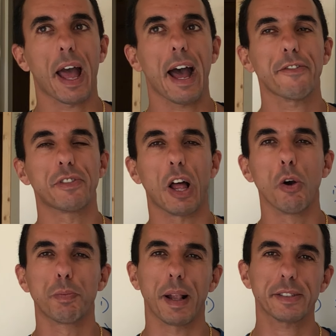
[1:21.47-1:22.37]
have
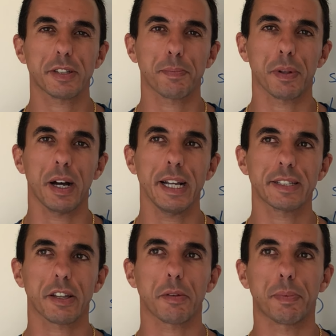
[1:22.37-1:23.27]
low blood supply,
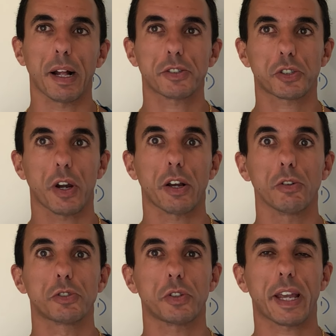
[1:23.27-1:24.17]
so the blood
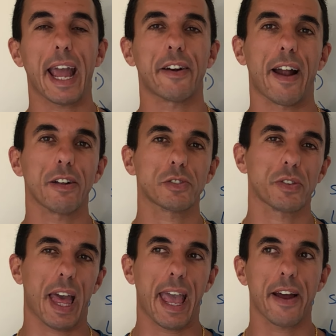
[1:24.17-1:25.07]
struggles to get around to
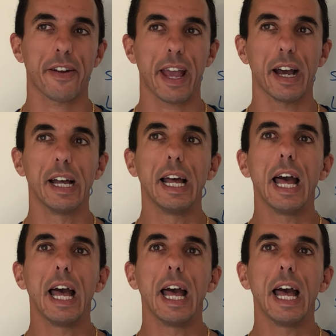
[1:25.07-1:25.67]
that area,